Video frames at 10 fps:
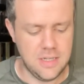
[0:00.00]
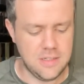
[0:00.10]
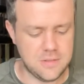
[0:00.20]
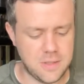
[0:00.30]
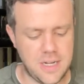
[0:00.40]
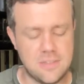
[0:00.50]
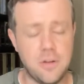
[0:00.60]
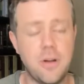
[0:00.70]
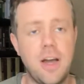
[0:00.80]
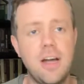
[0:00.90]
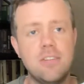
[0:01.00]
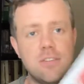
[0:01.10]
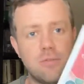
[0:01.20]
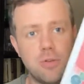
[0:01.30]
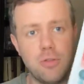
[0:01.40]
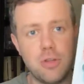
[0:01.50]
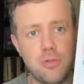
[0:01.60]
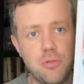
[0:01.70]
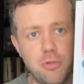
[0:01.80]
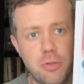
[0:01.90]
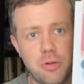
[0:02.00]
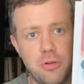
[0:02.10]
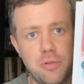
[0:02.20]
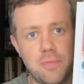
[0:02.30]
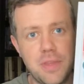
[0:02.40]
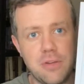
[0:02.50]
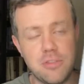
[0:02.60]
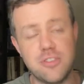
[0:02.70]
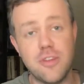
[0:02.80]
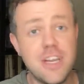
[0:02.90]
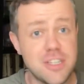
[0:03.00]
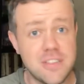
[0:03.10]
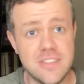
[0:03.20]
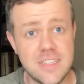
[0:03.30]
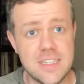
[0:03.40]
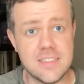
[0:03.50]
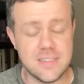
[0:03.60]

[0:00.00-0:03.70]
So it has all kinds of really cool little illustrations in it,